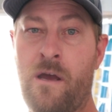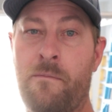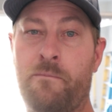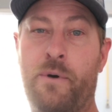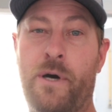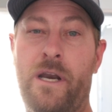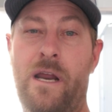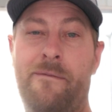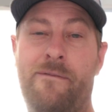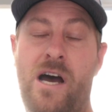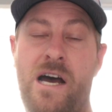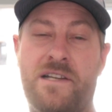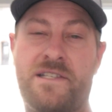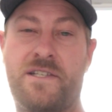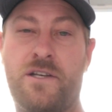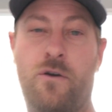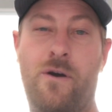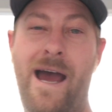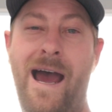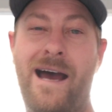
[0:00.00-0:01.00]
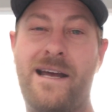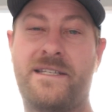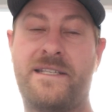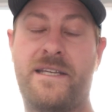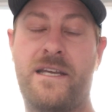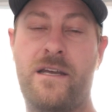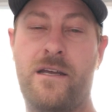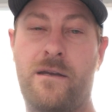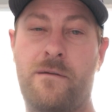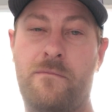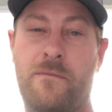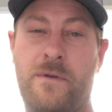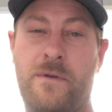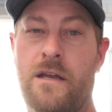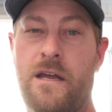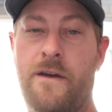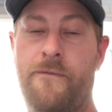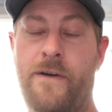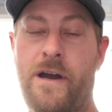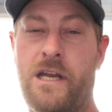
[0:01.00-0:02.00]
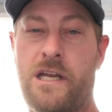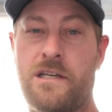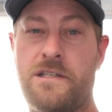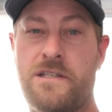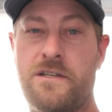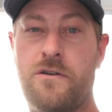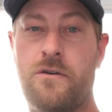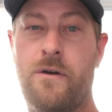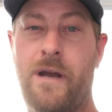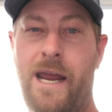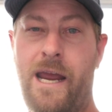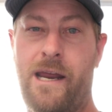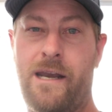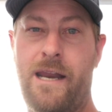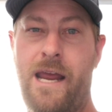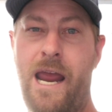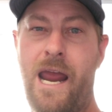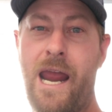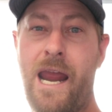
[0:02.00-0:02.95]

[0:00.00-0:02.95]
But I've also asked him if I could do an